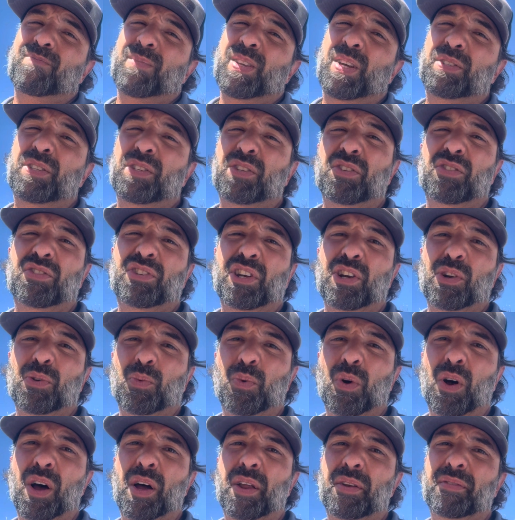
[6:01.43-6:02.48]
this is year
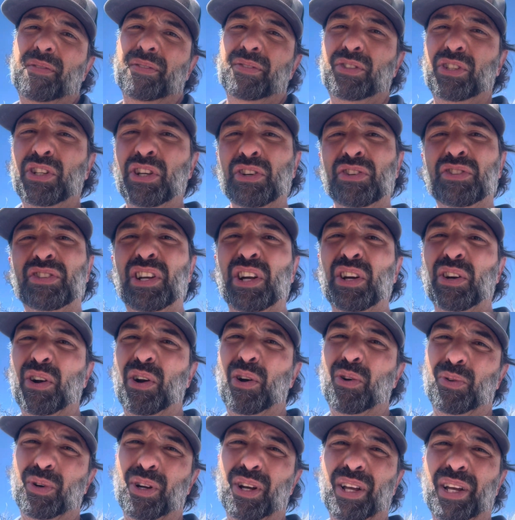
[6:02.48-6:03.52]
one. It's year
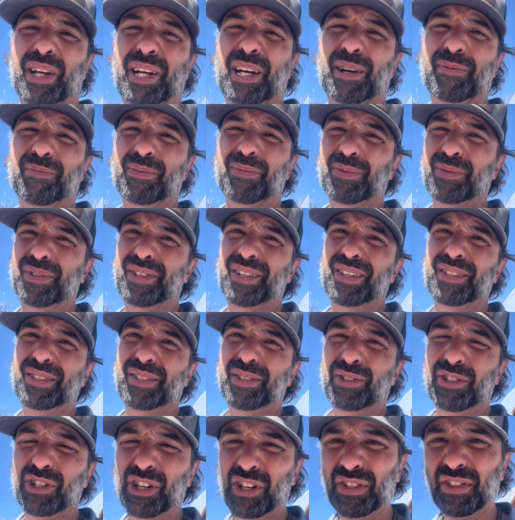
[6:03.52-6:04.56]
zero, really. I'm
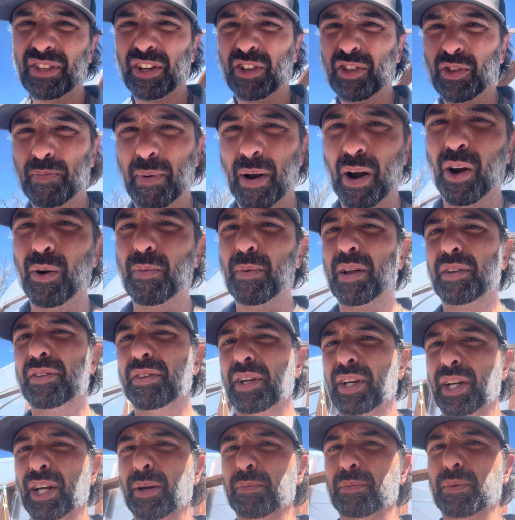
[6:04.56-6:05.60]
just
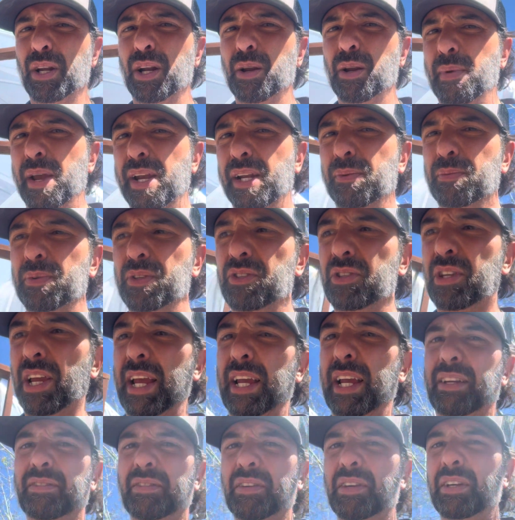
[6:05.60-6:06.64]
experimenting, and I'm going to make
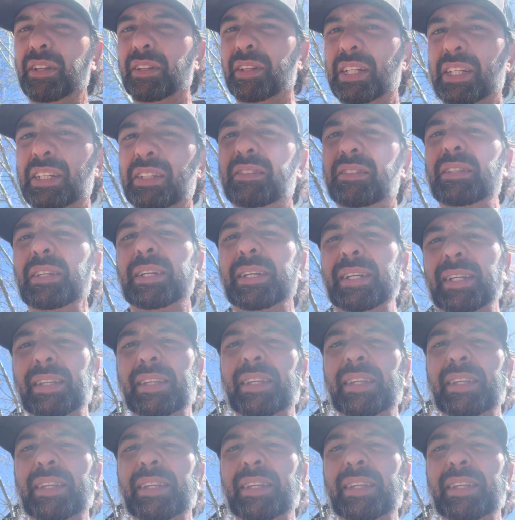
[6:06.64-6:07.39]
mistakes. And at least in